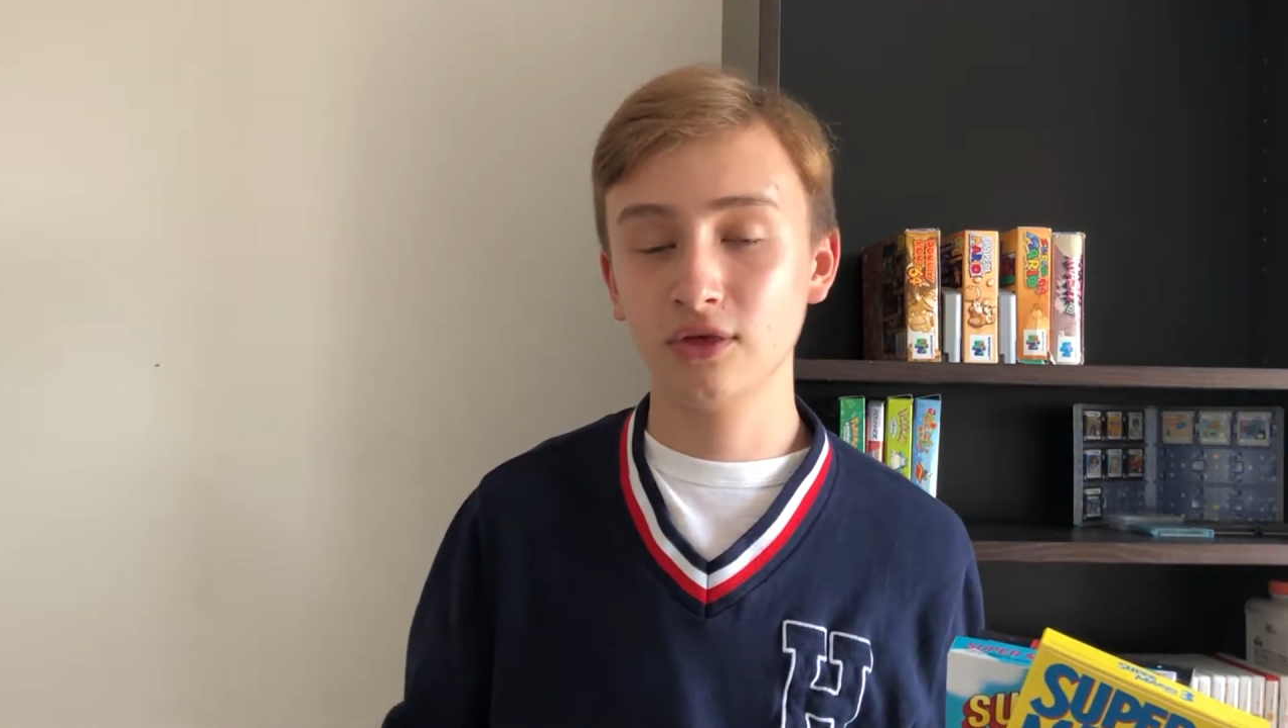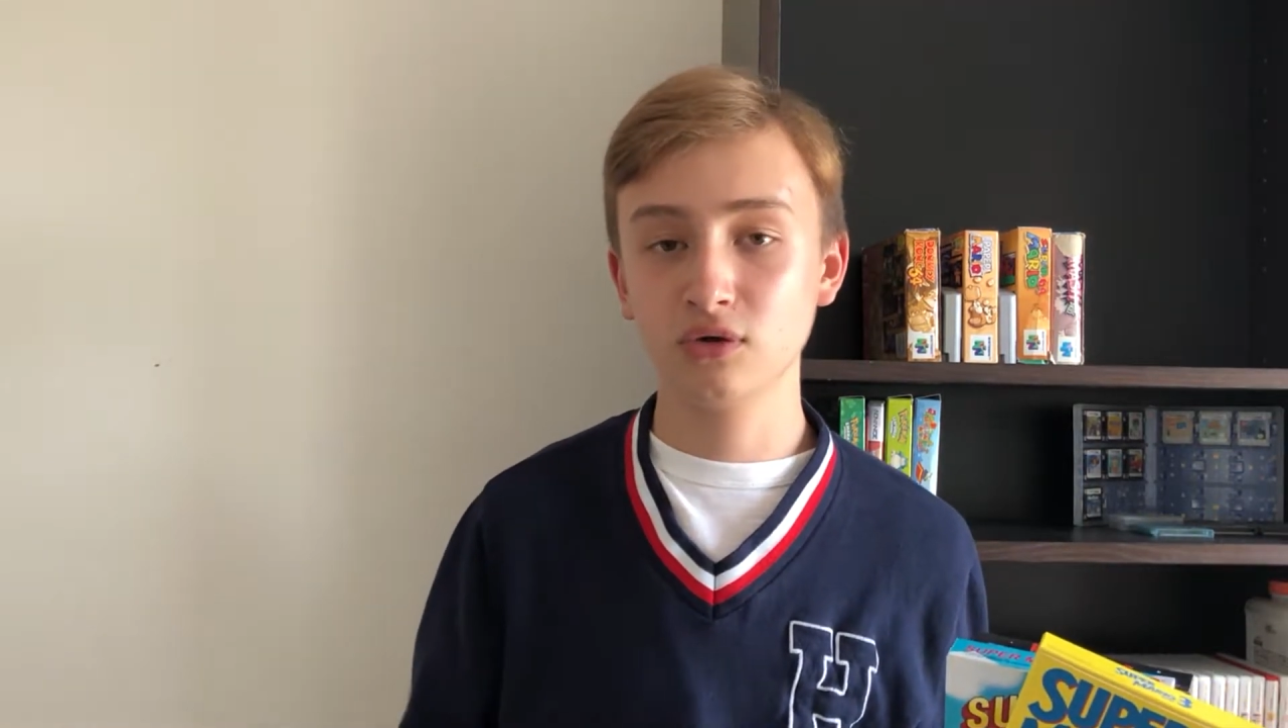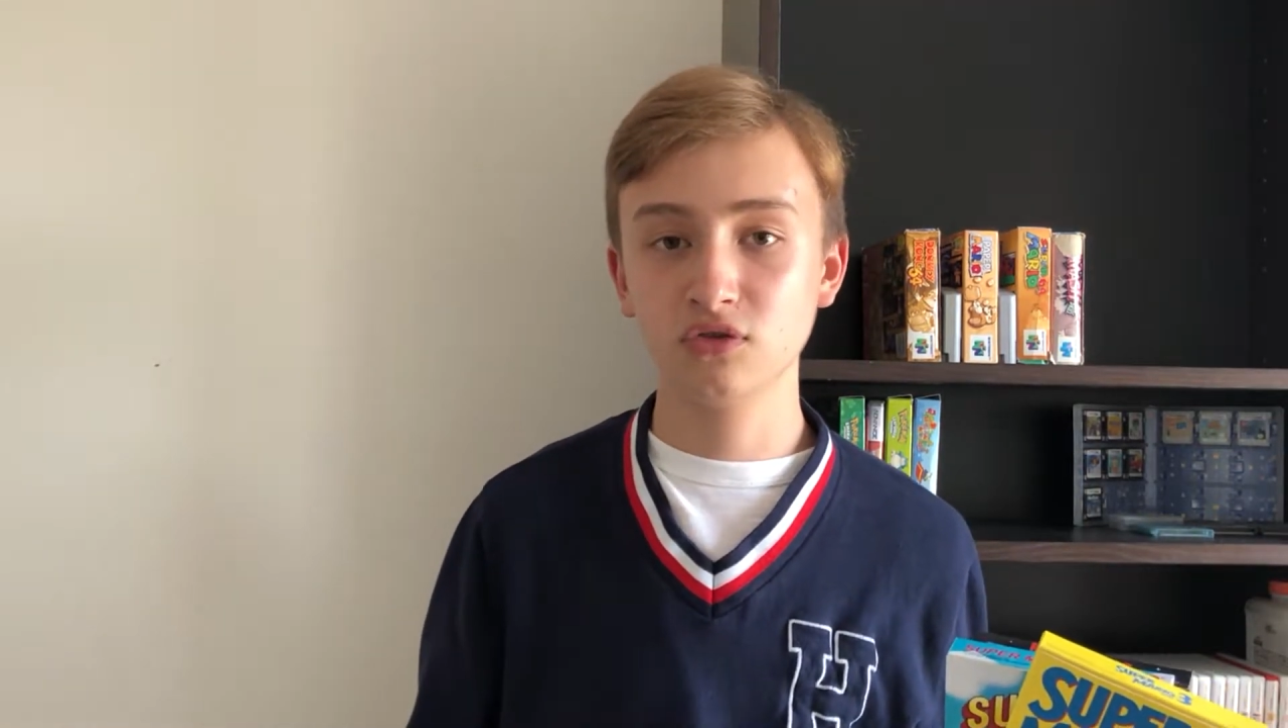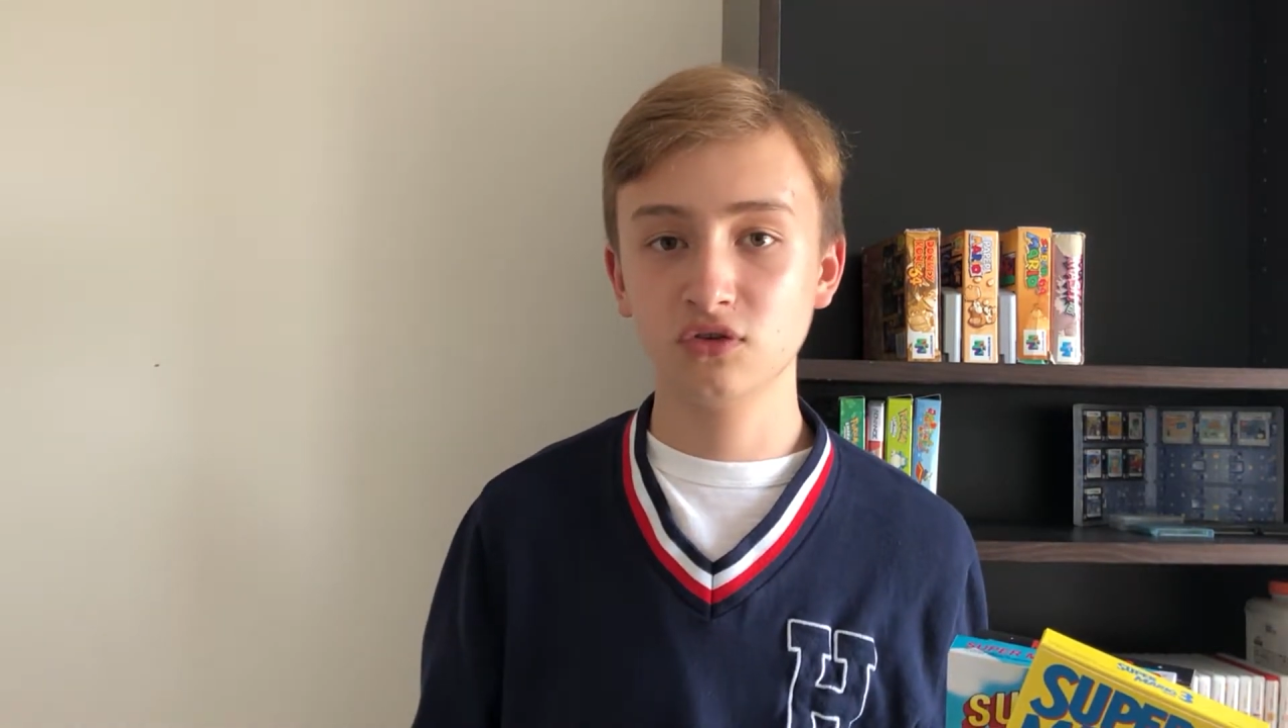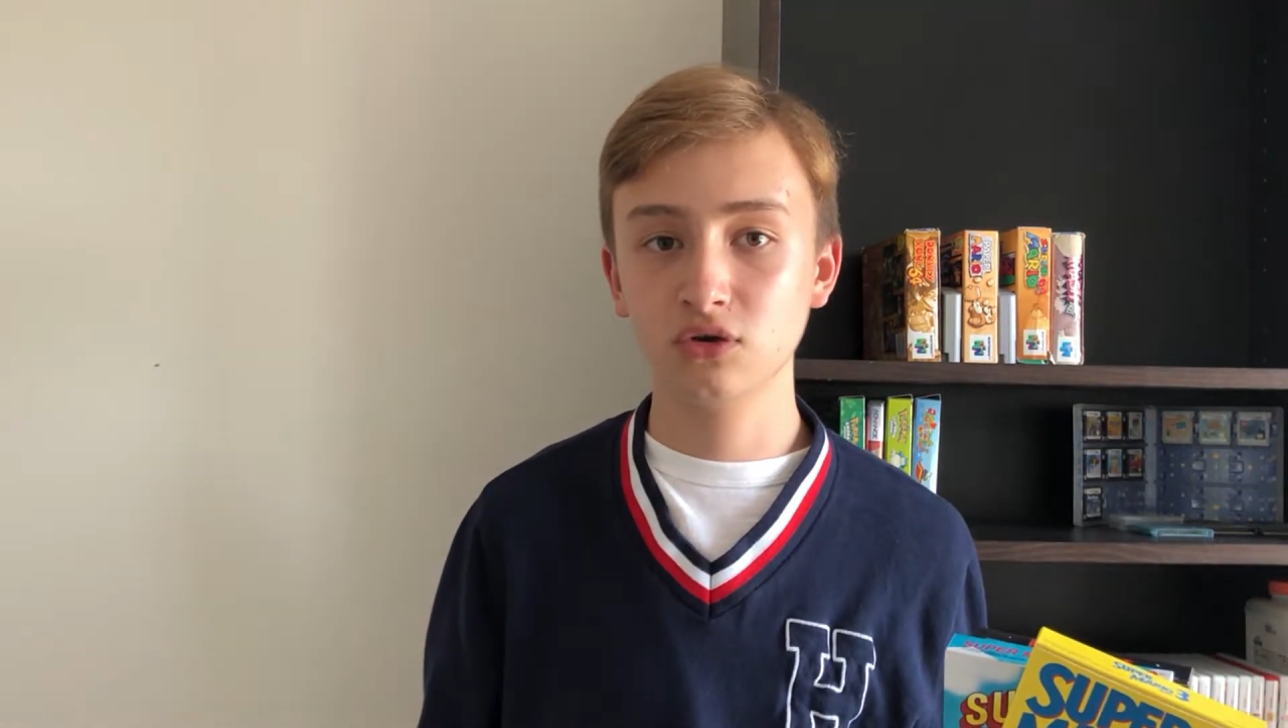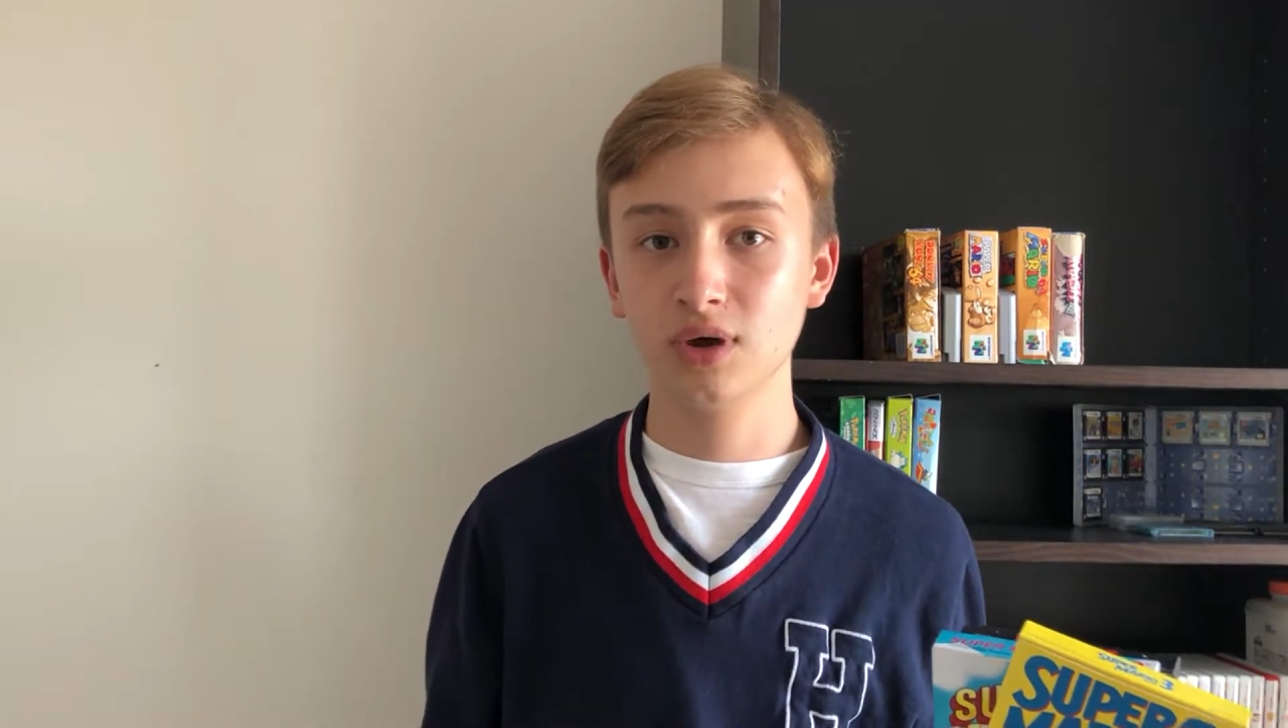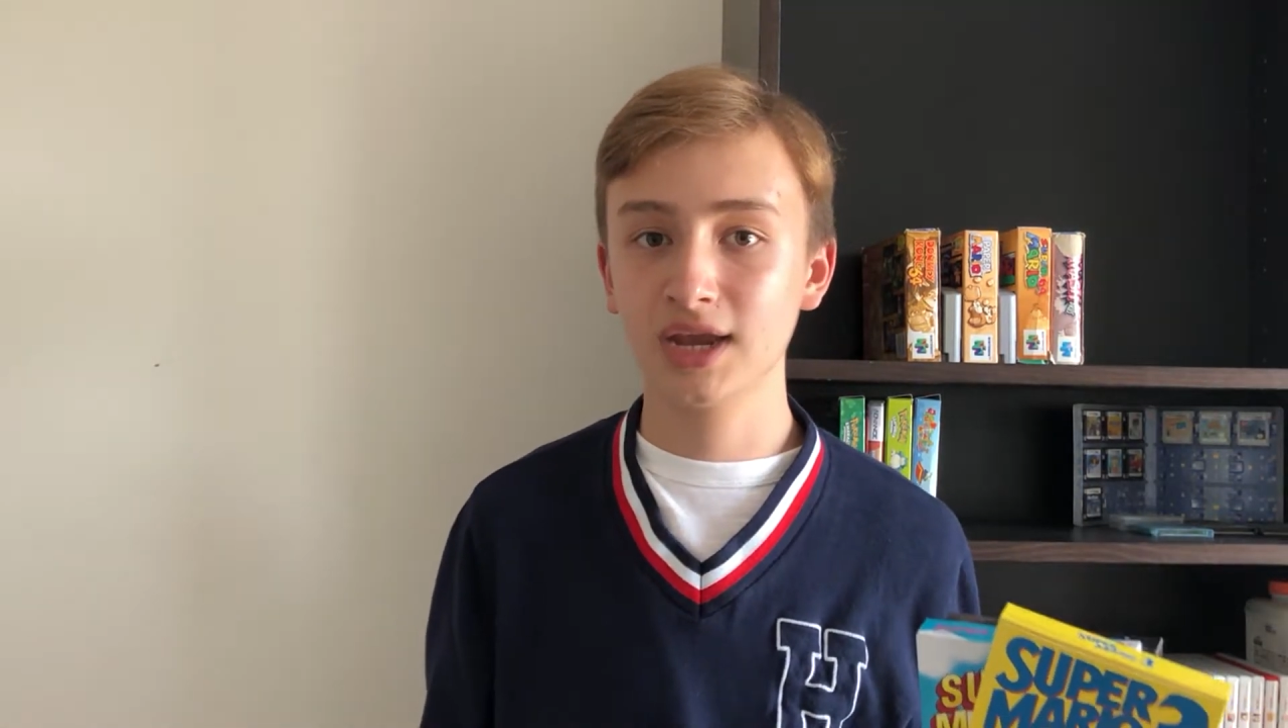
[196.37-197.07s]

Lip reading: those two,